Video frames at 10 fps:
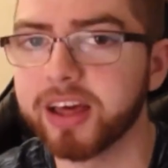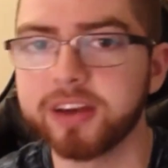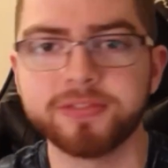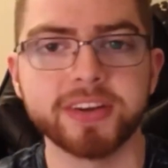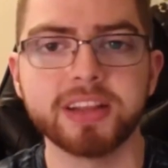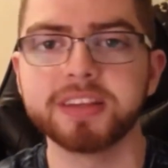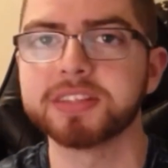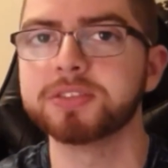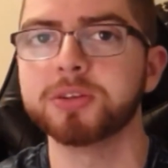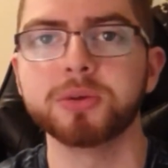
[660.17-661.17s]
of fun to listen
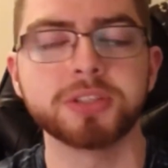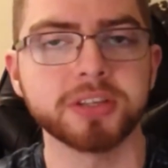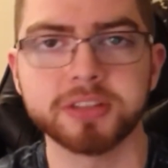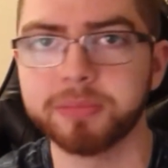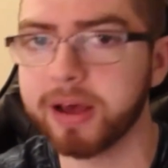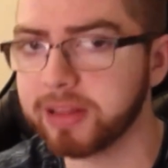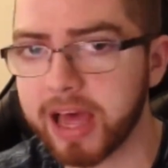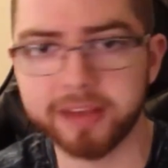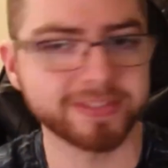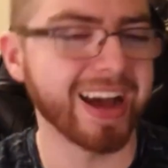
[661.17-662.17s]
to. It's just about
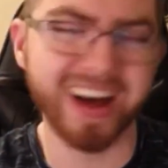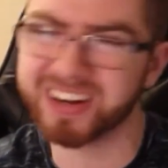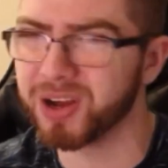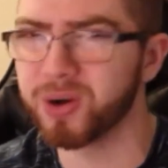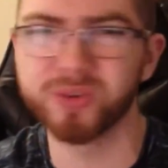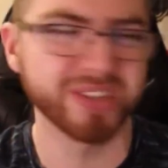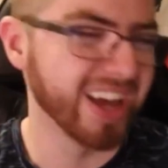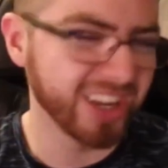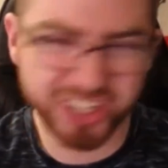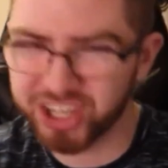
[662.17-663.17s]
life, tacos,
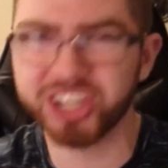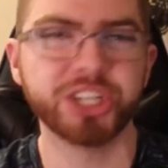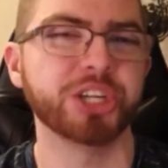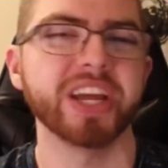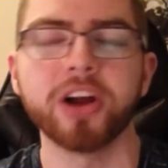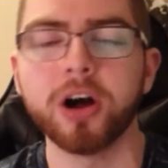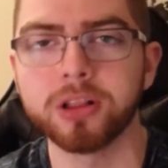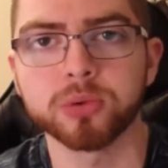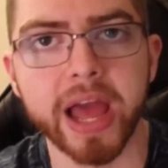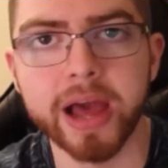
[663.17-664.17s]
good shit all
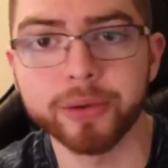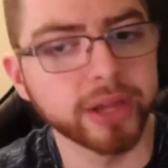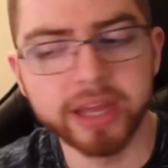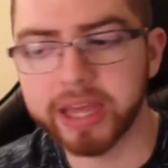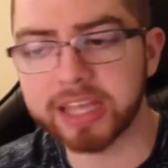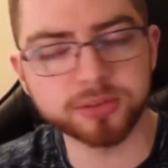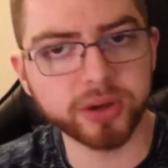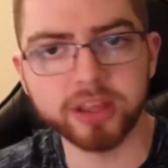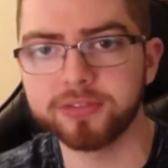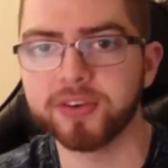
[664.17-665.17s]
around. It's
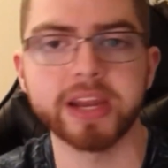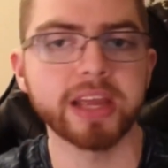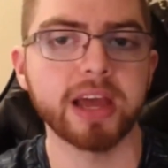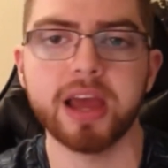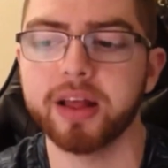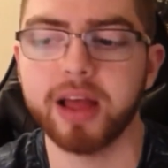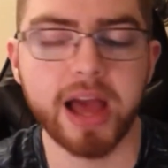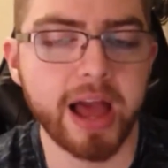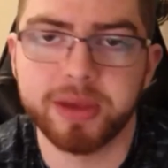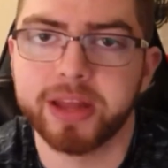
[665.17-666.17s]
really funny.
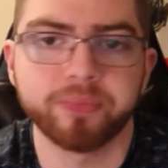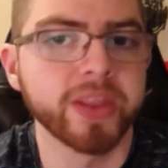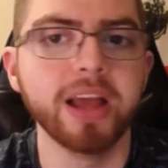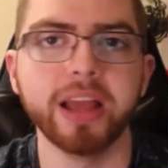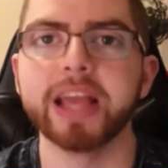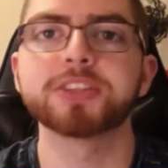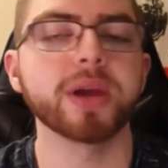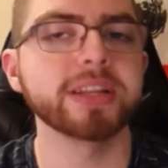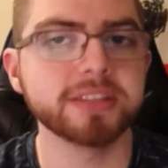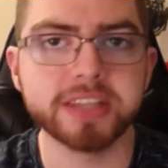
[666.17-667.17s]
I mean, it's
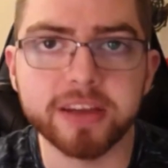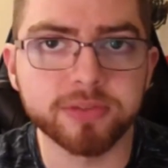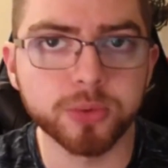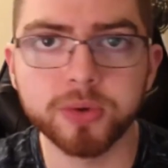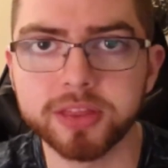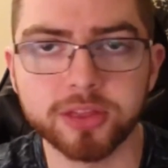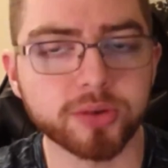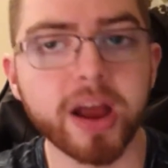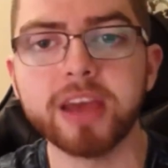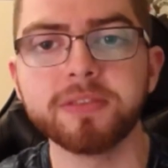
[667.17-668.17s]
great to see everyone
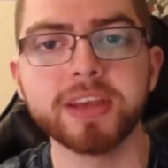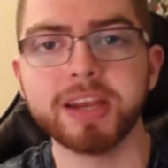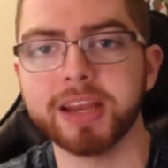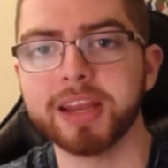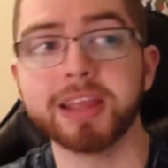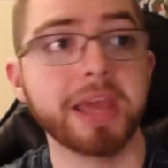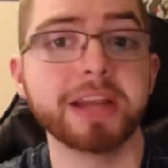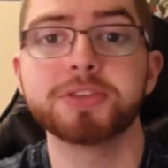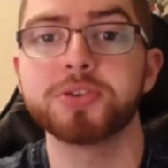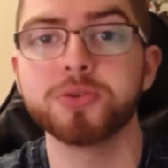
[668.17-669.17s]
thriving and get
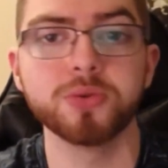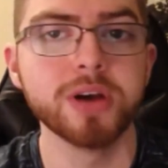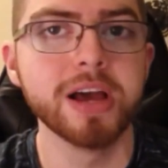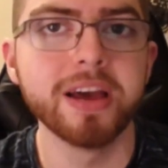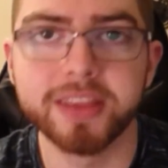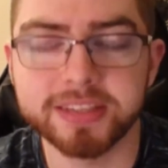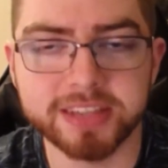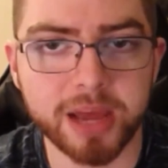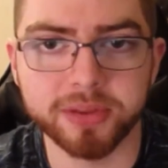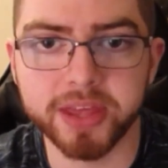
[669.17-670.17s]
into this
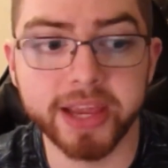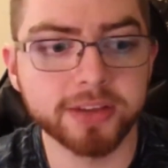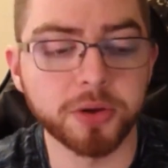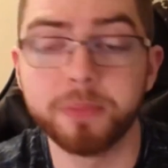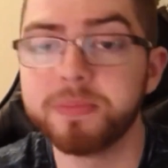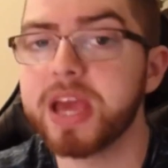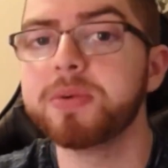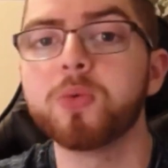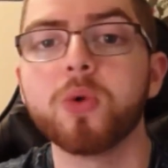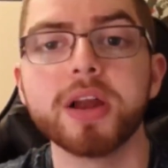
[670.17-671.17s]
type of thing. So maybe
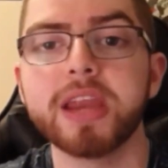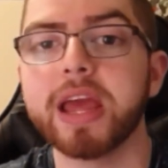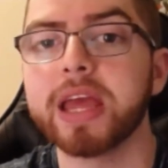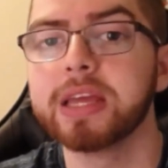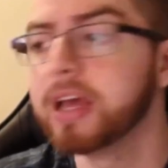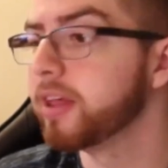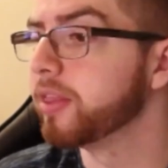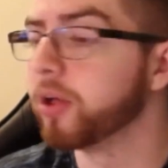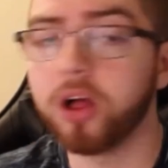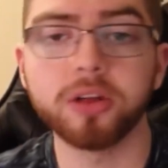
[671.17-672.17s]
one day
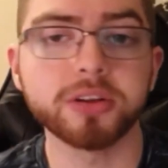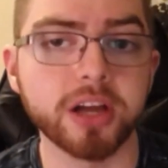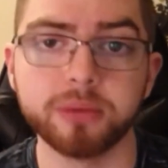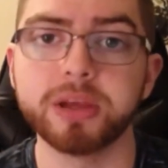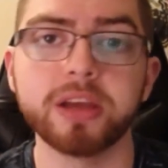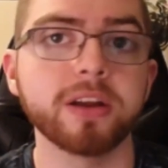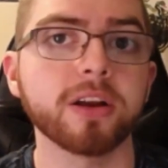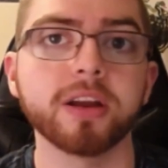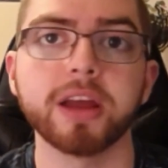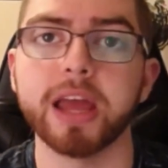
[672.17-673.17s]
they'll all come
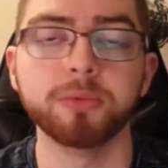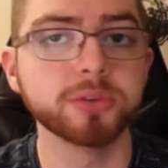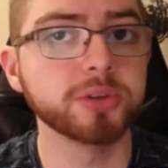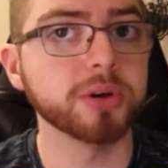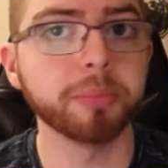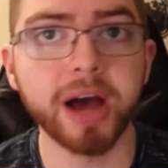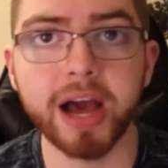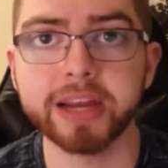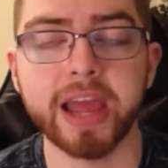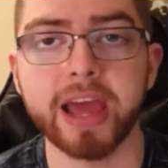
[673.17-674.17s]
here and we'll do a
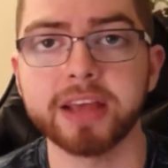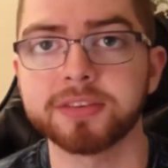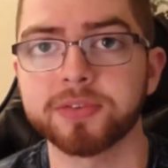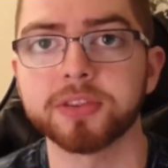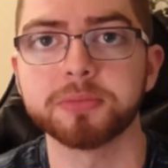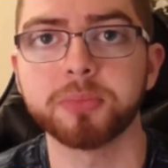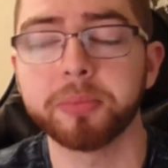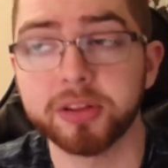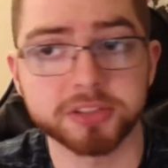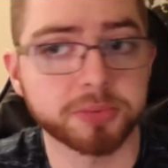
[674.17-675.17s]
podcast for the
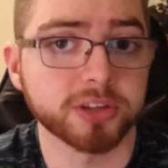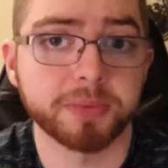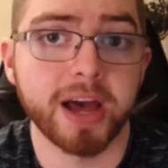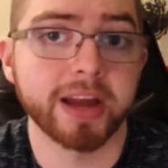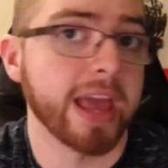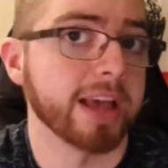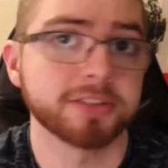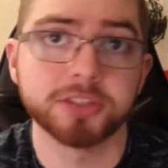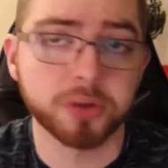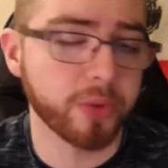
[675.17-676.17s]
Bubble Let Sports podcast,
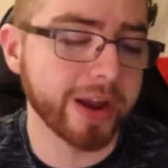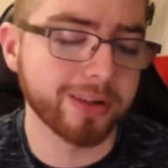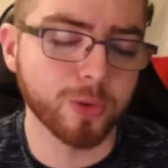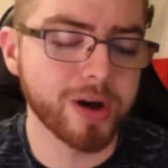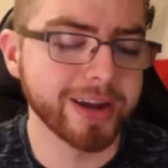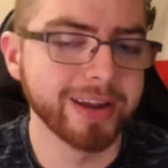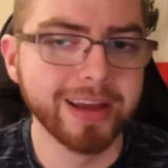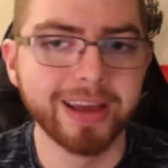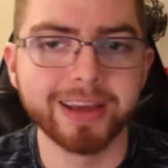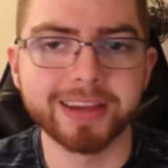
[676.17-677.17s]
just a regular one,
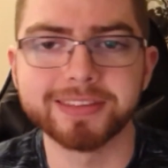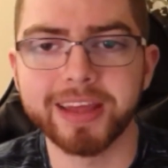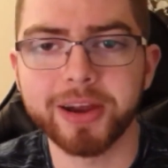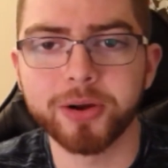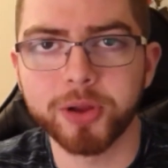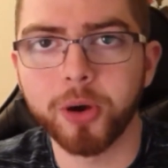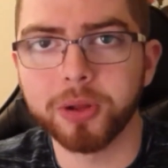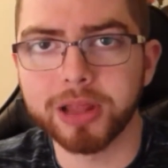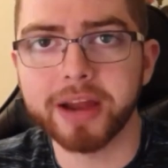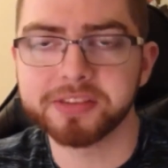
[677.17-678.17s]
because they don't know a
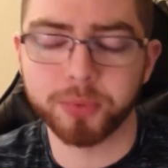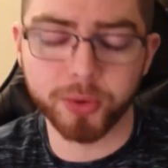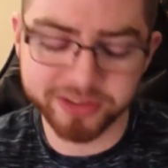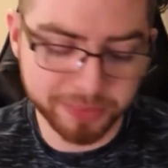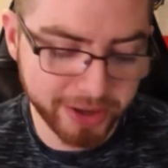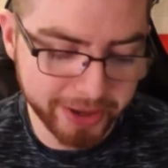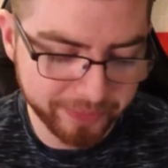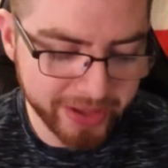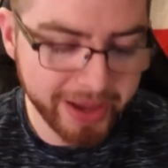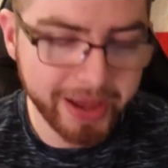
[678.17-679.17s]
lot of sports. But
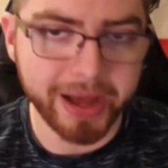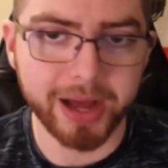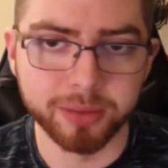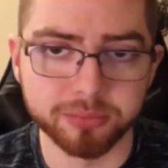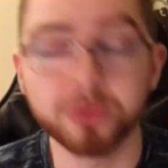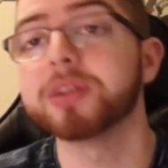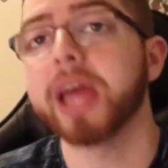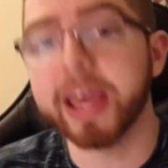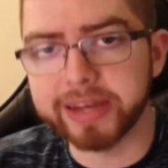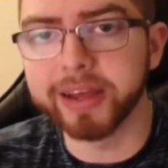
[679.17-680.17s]
well,
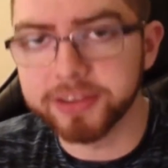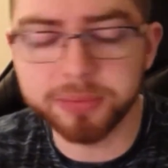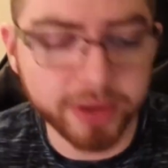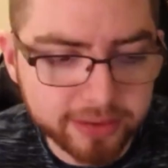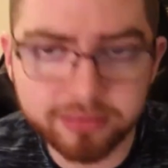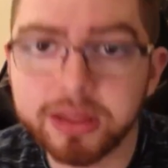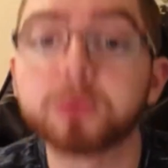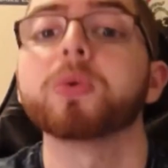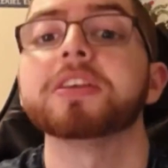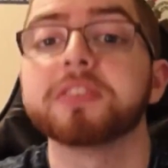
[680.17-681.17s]
Eddie does, but the
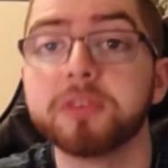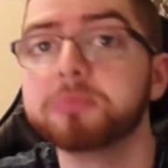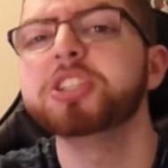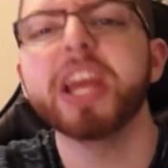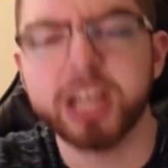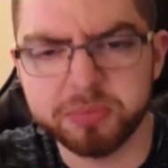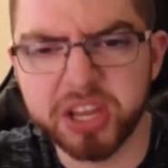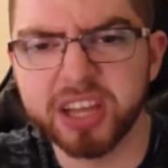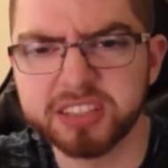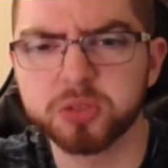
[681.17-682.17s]
rest of them, Jacob
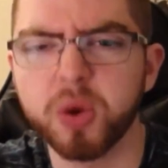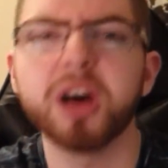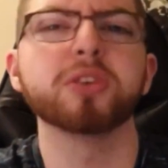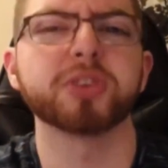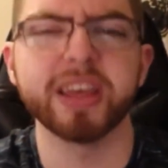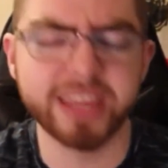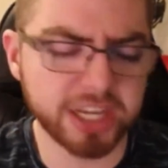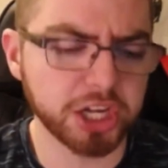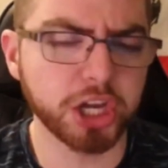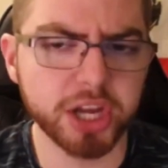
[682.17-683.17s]
does as well. So I think
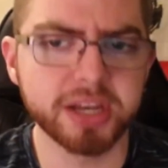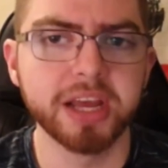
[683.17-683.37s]
a good